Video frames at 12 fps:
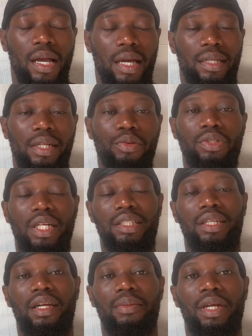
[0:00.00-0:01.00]
And I looked at it and
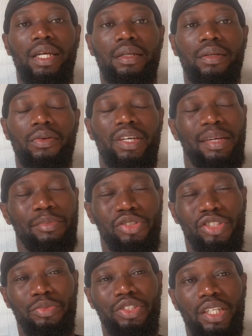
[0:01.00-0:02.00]
I'm like, "Can I do
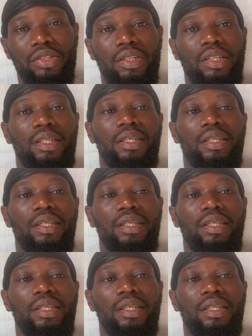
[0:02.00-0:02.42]
some research on it?"